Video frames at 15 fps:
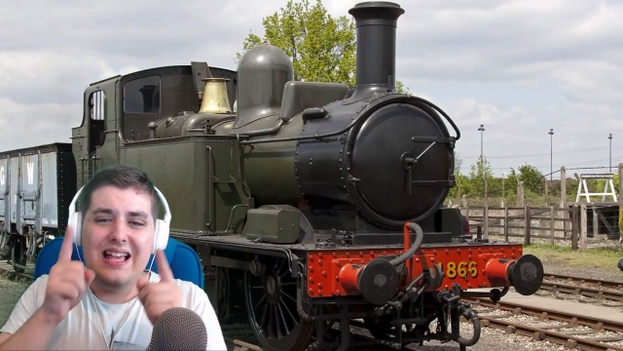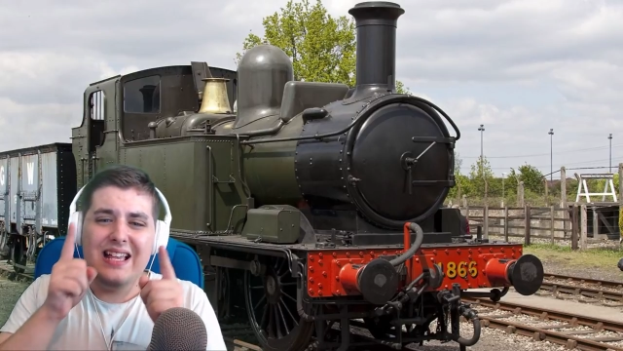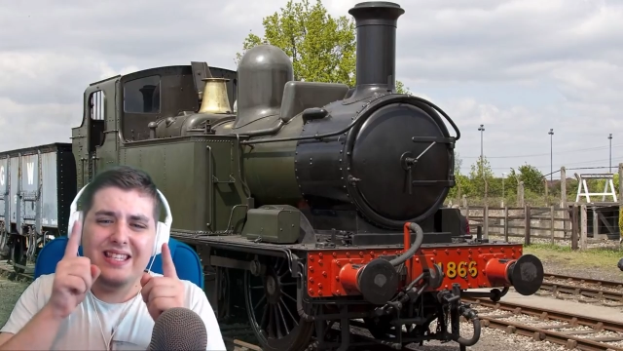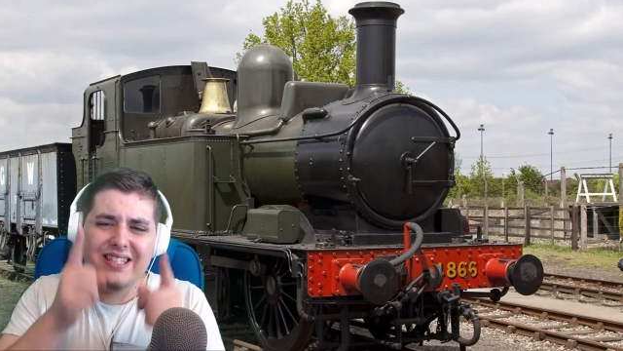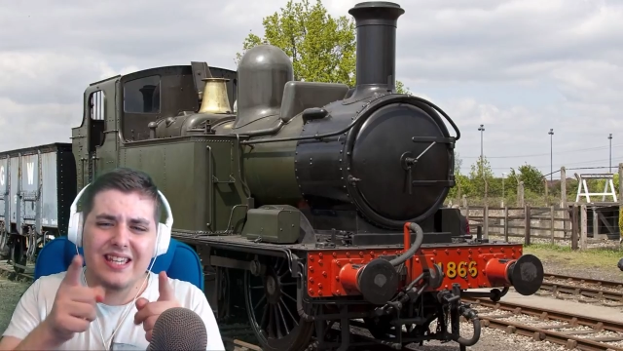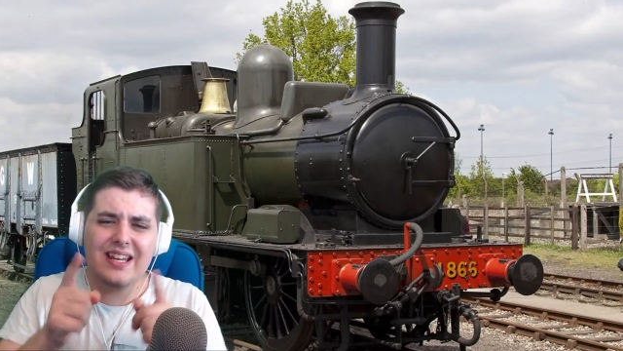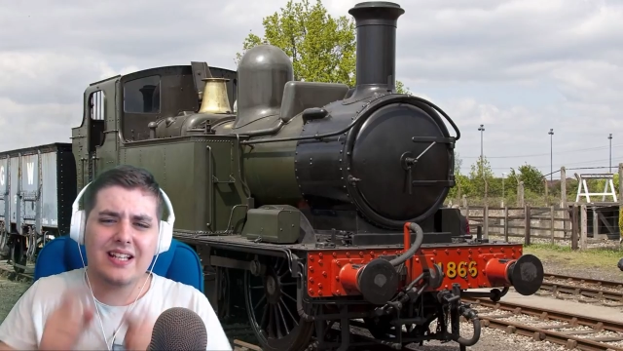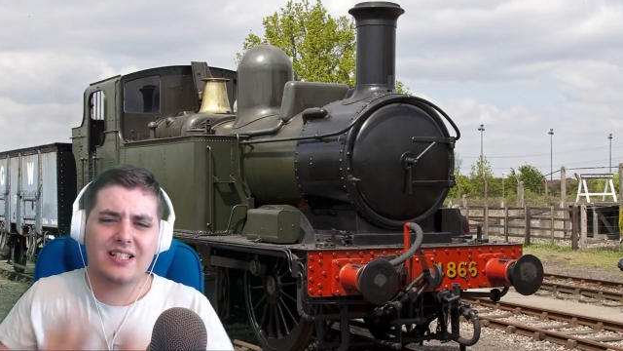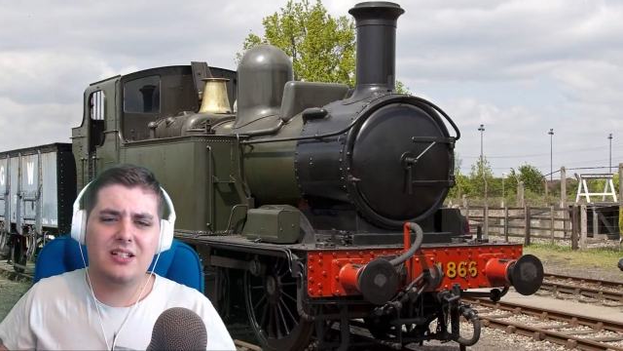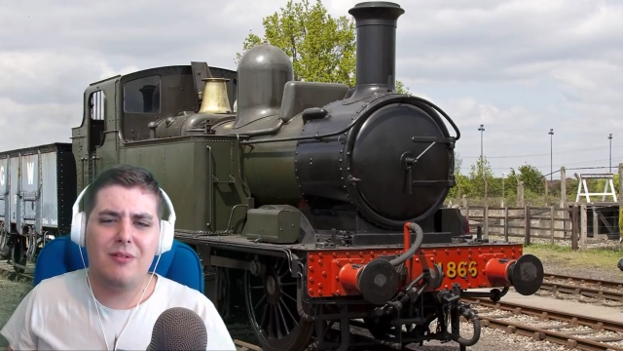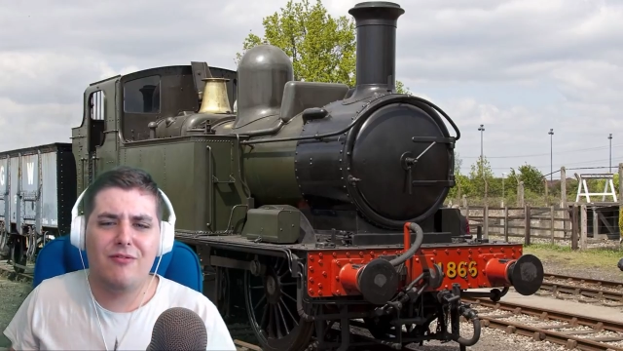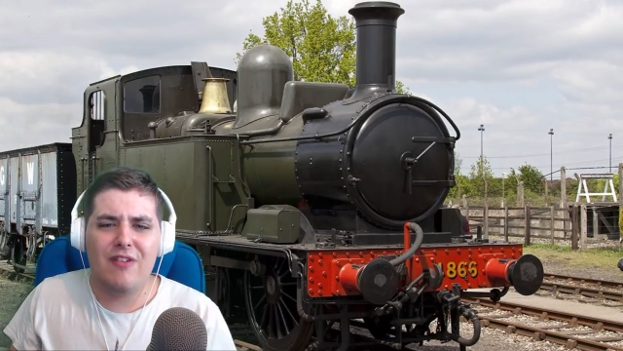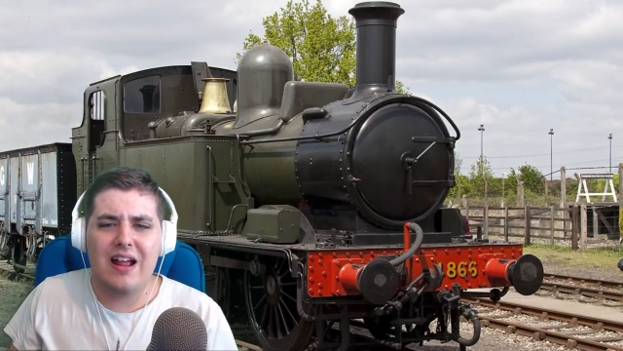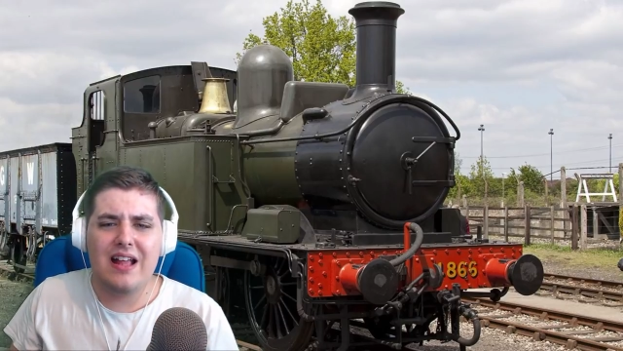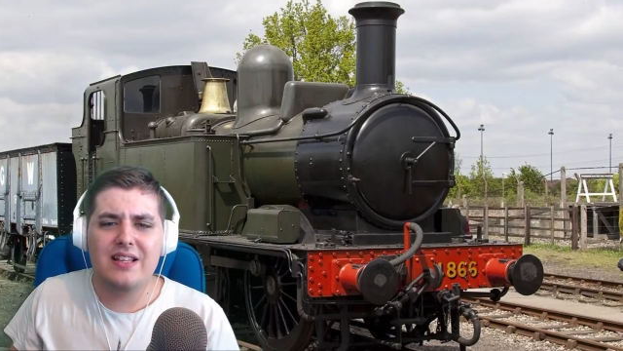See you next time, my
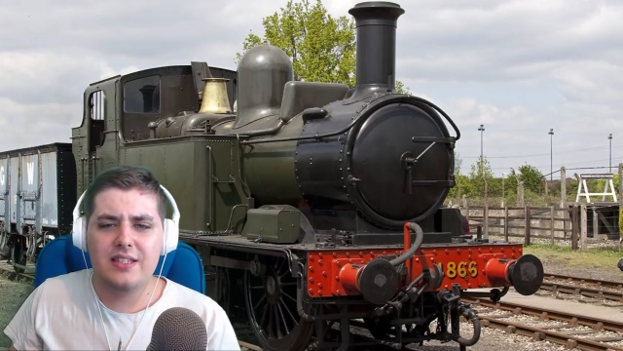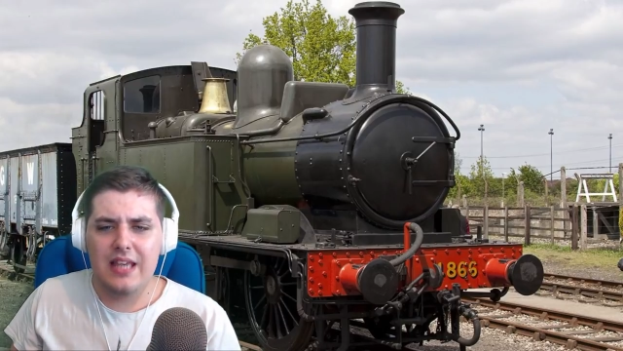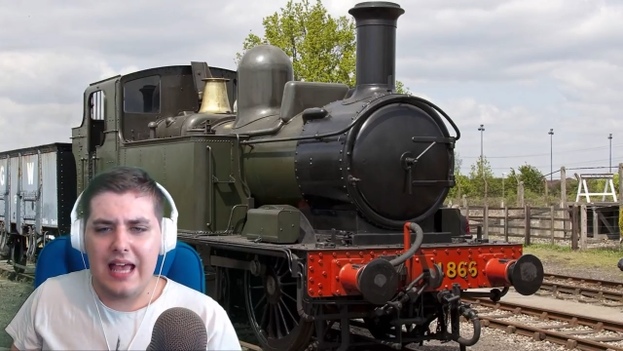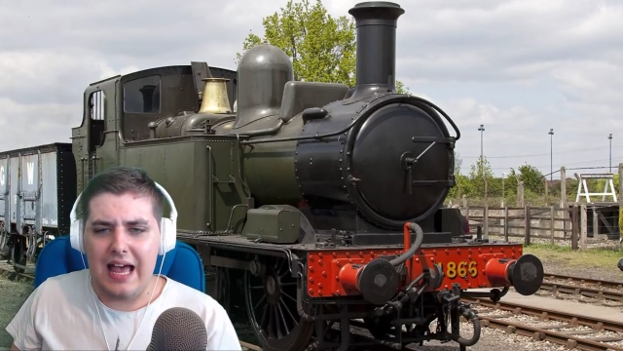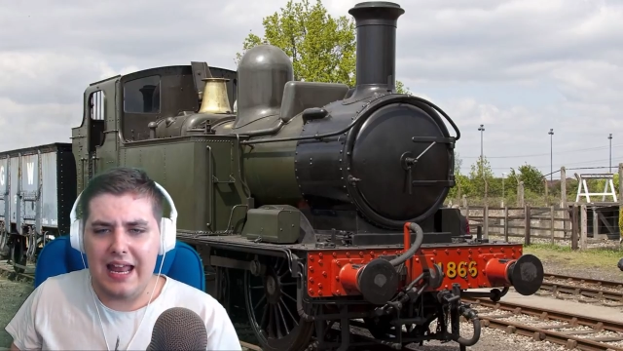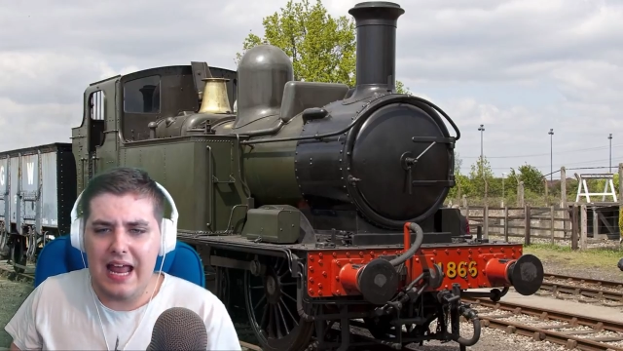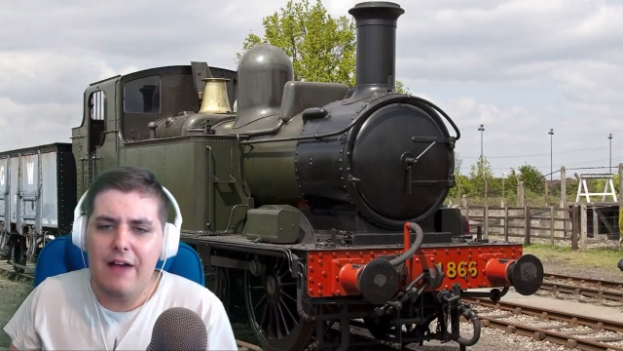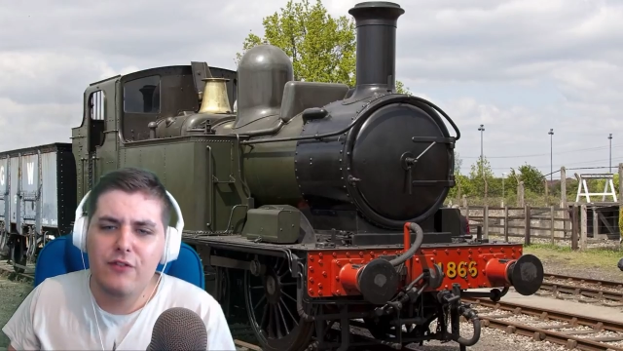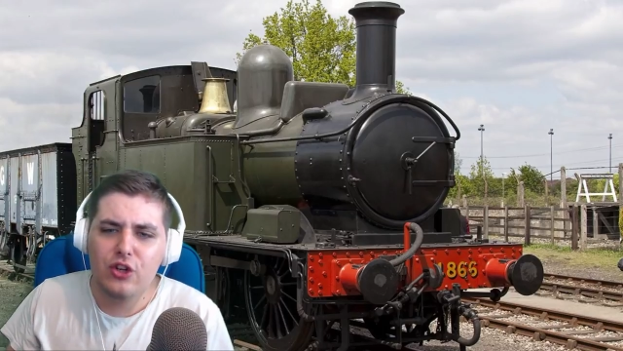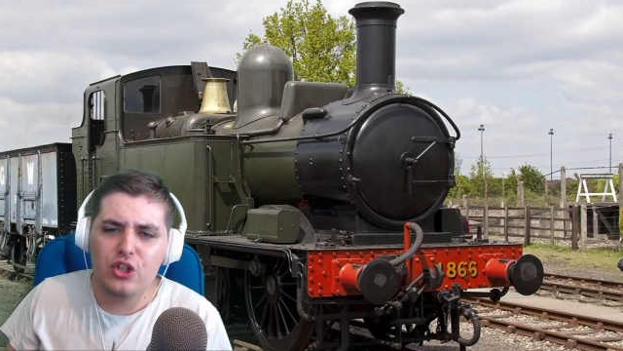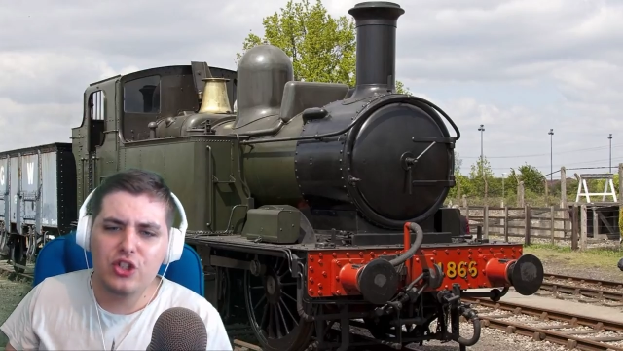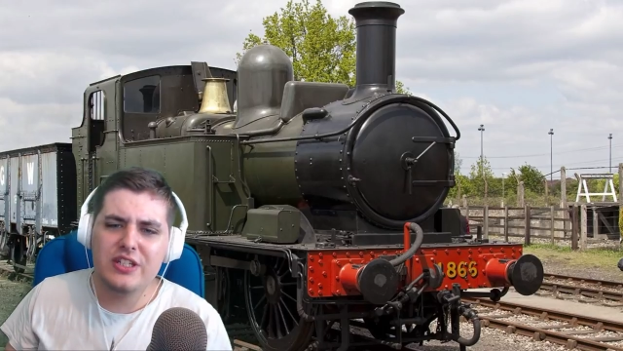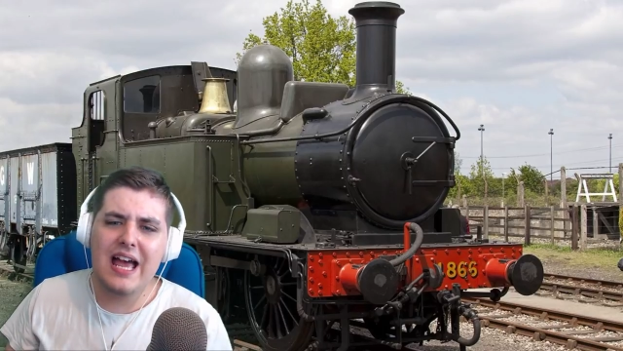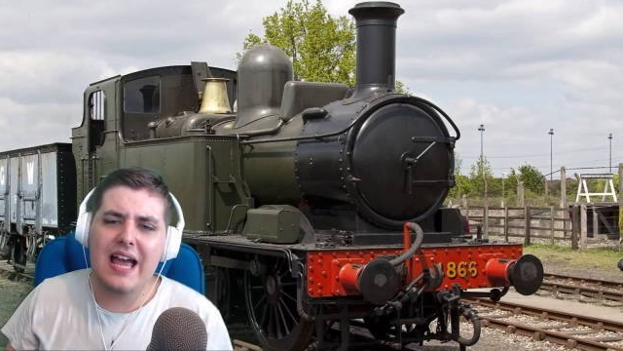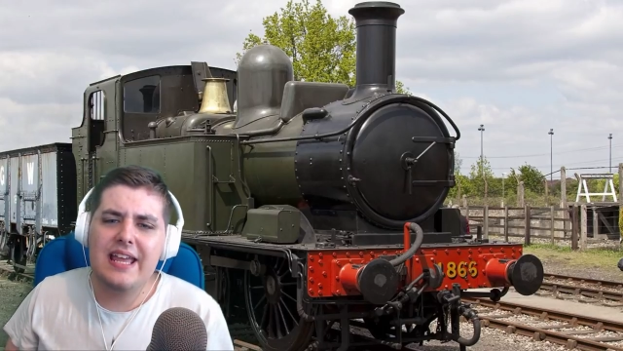friends, and have a
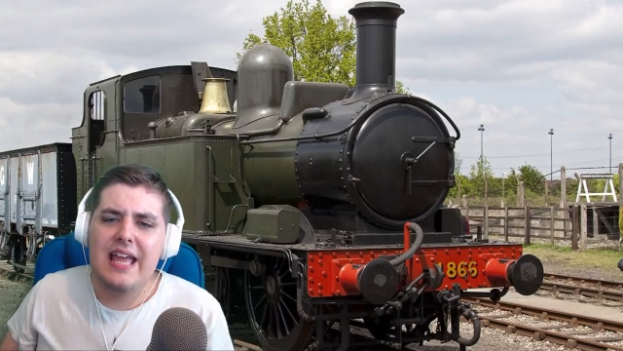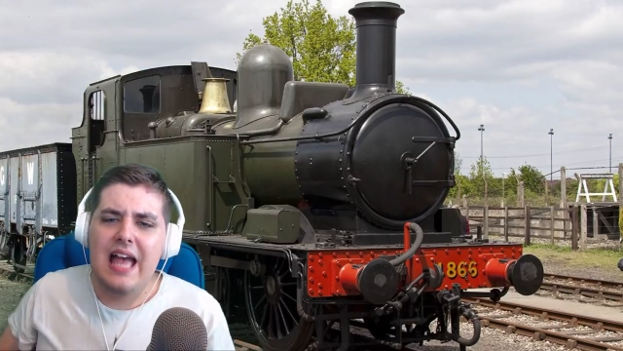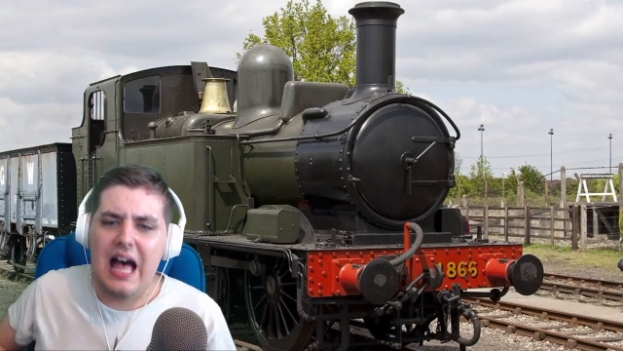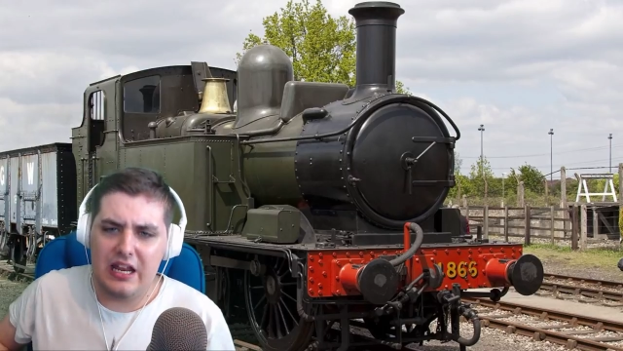good day,